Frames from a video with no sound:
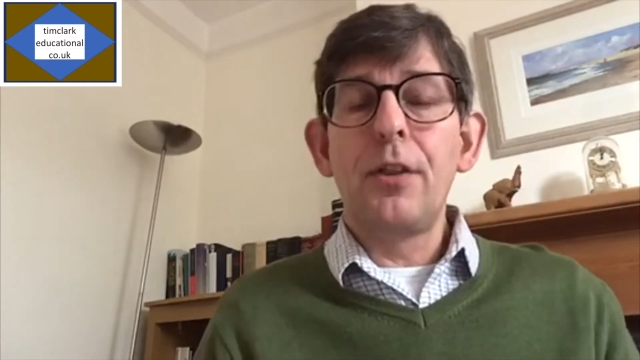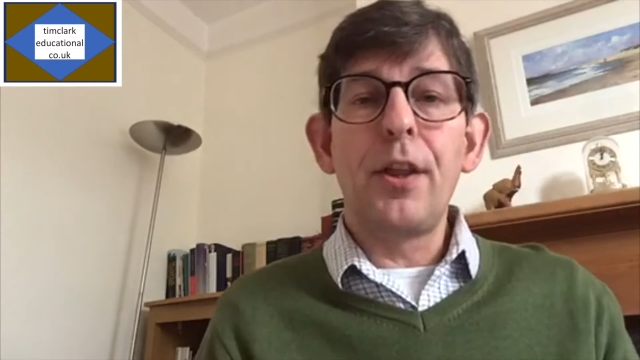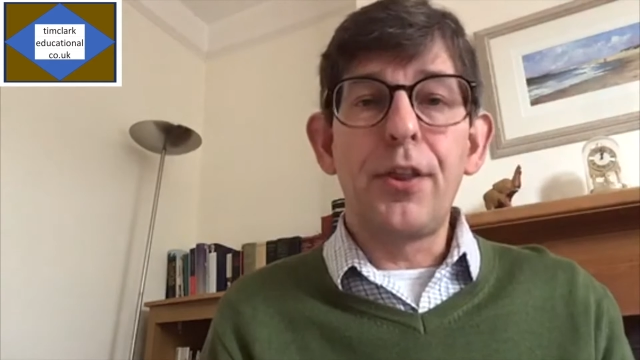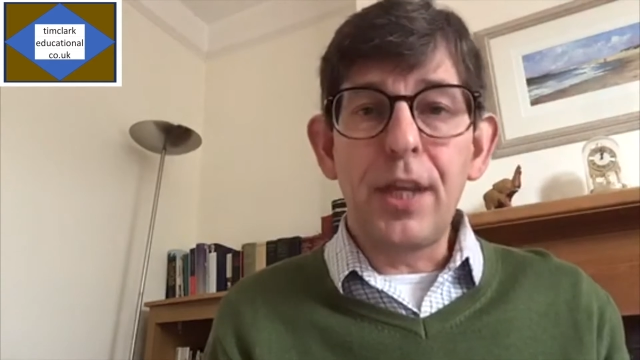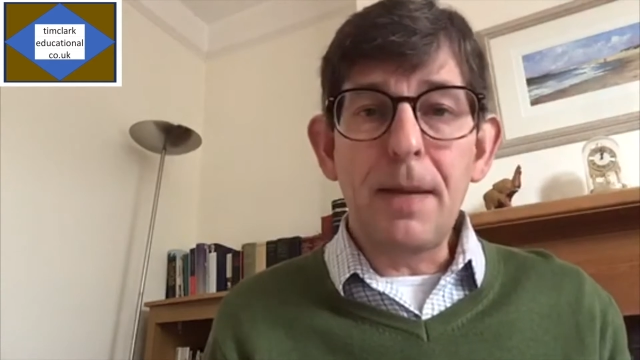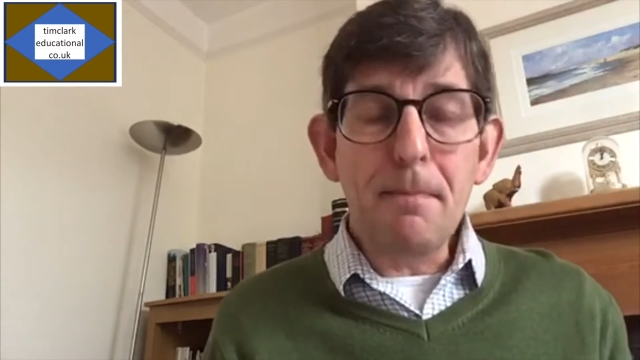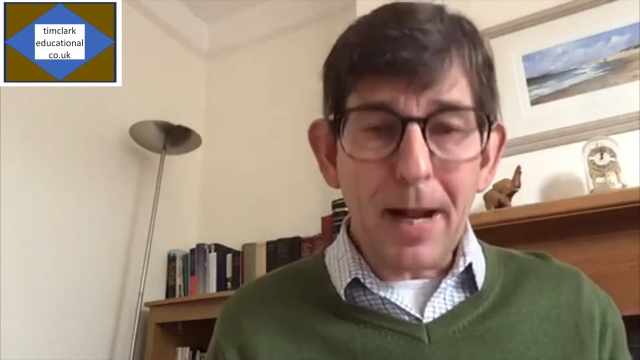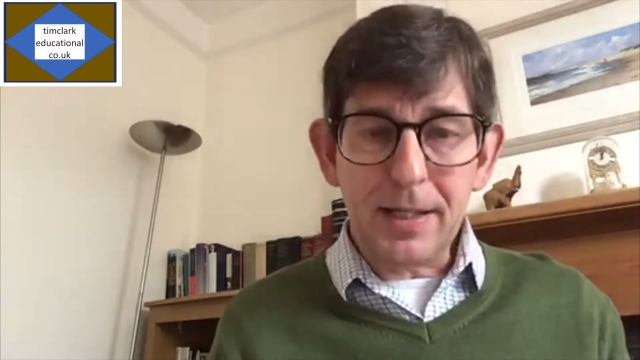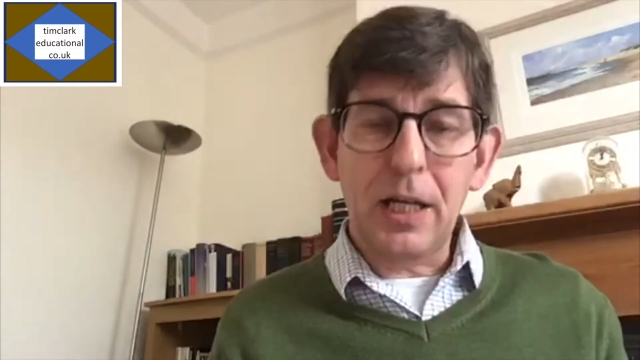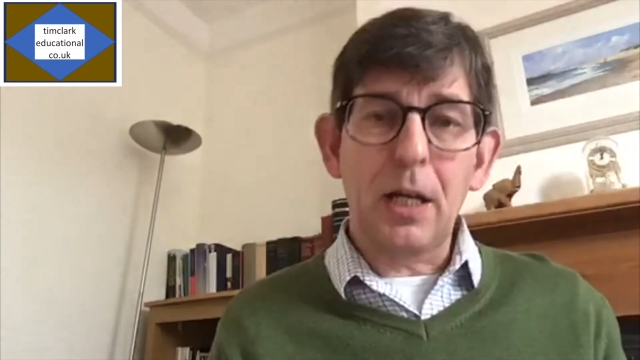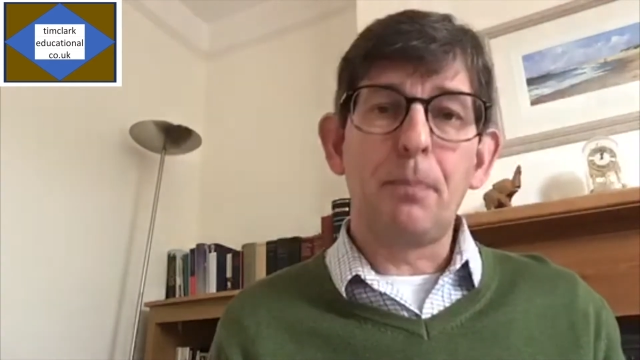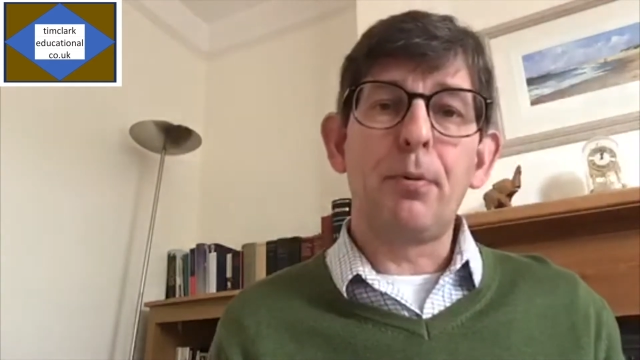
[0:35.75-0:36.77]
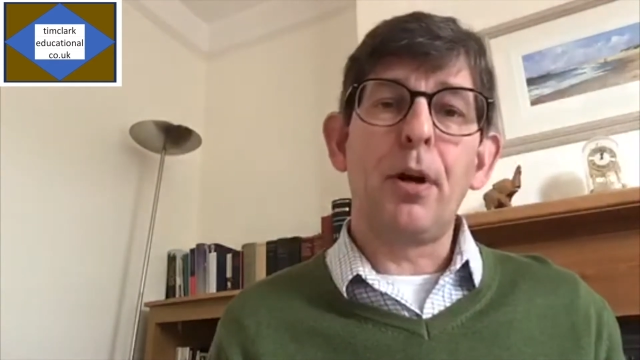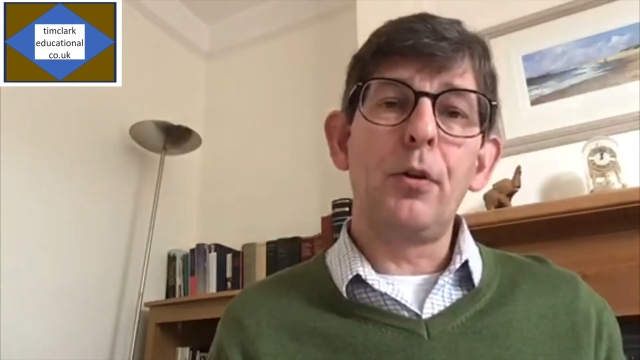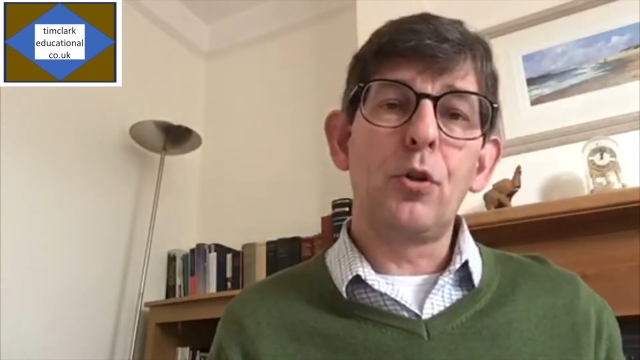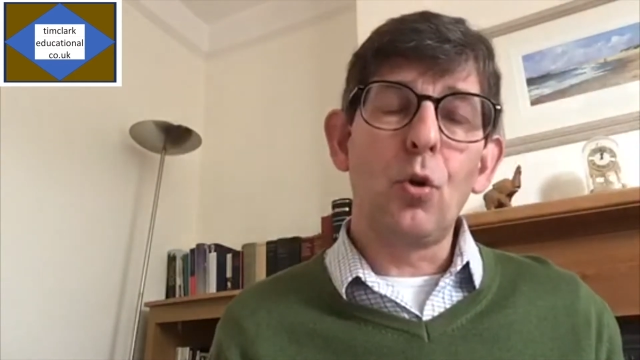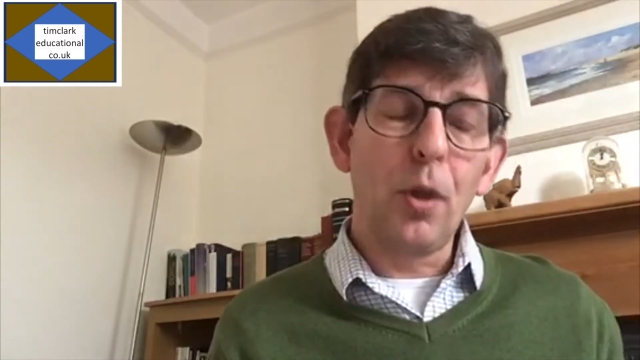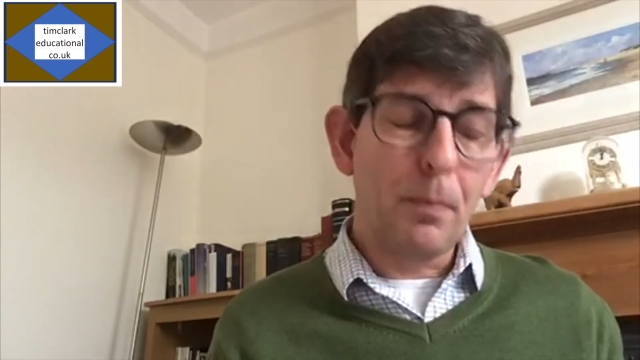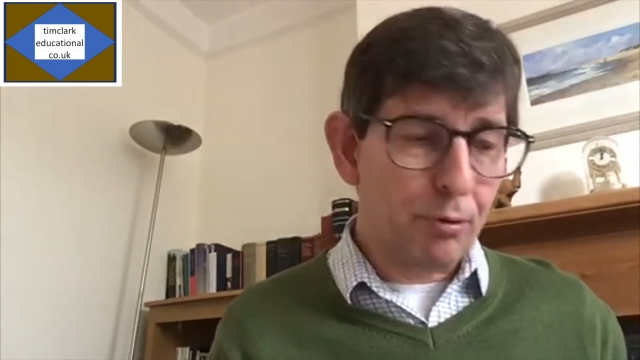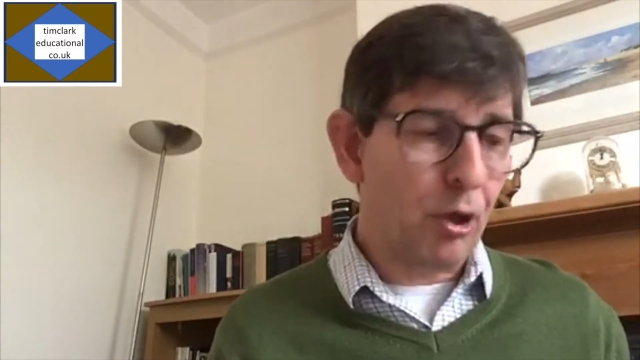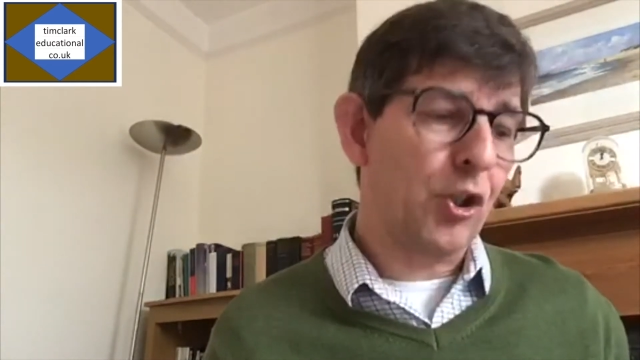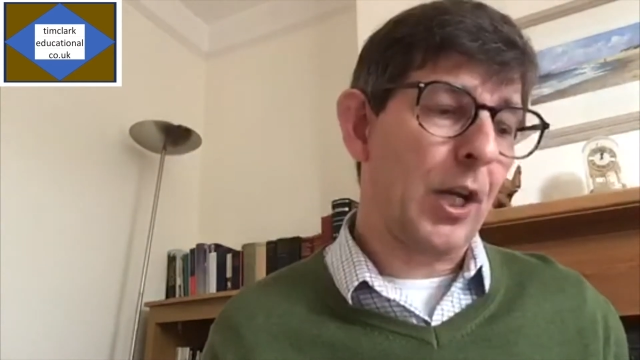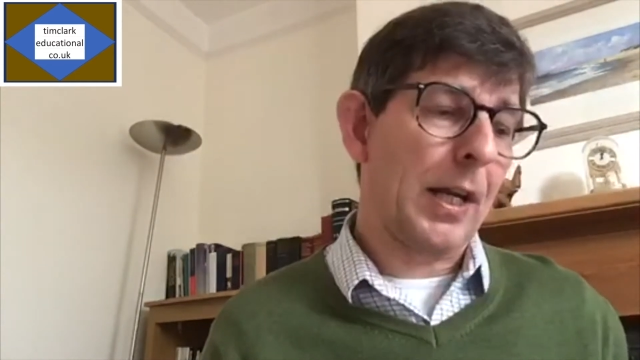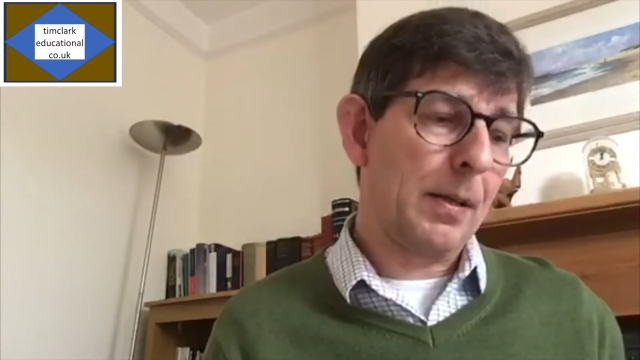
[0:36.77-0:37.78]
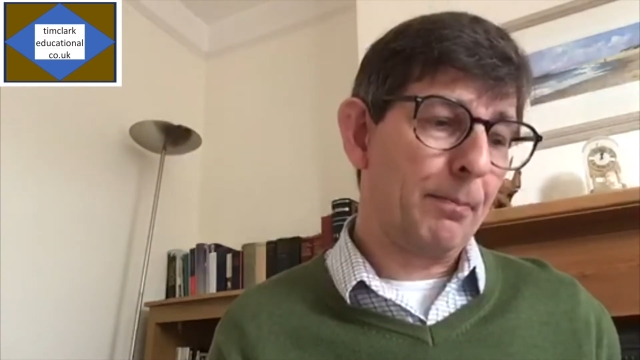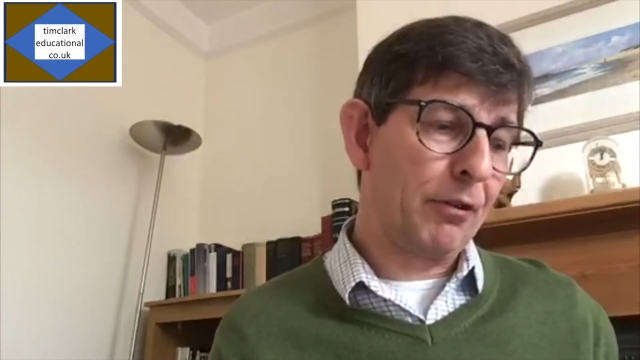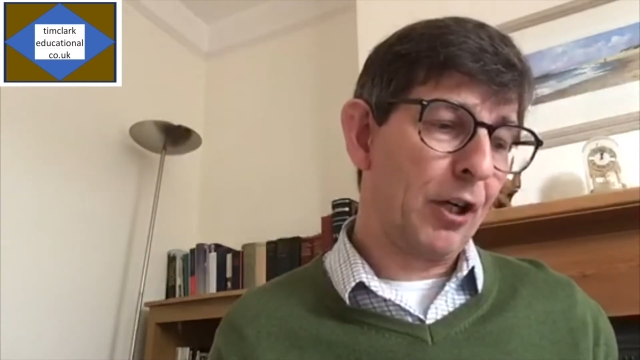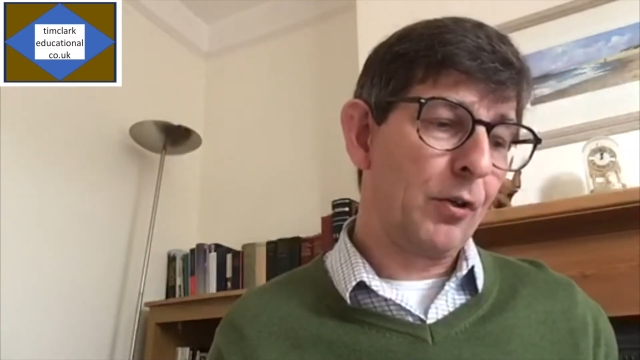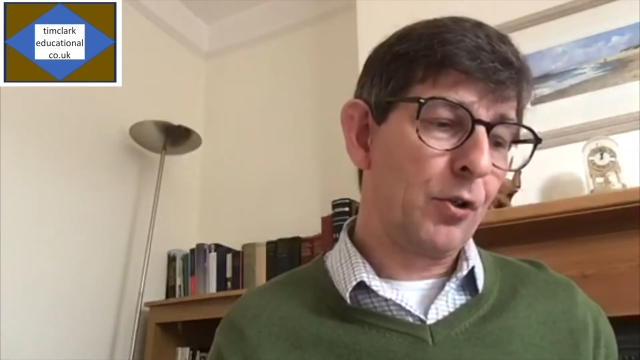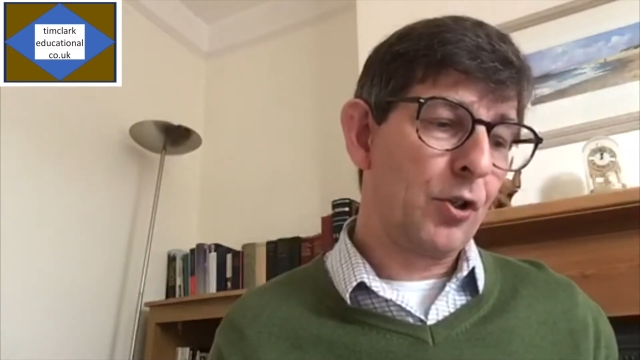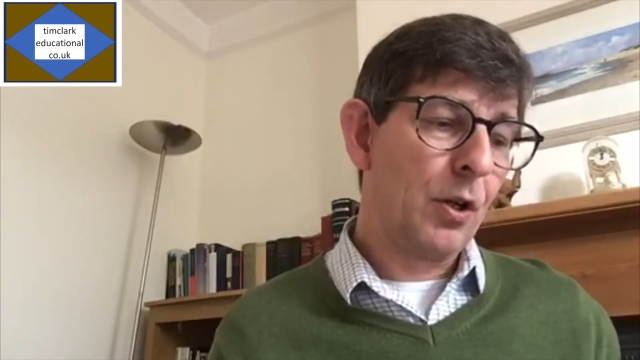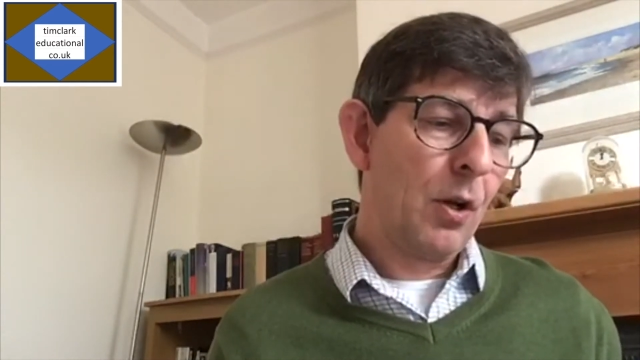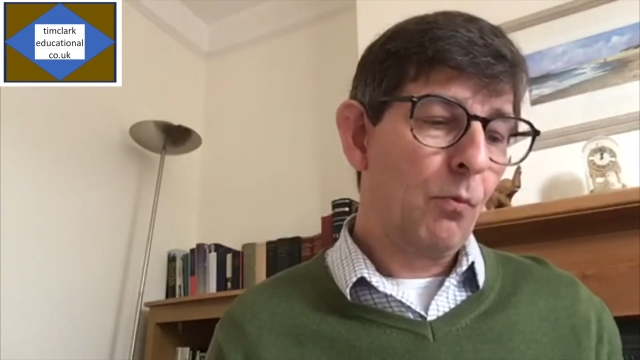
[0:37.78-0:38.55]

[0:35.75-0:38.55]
the thematic approach or the project approach.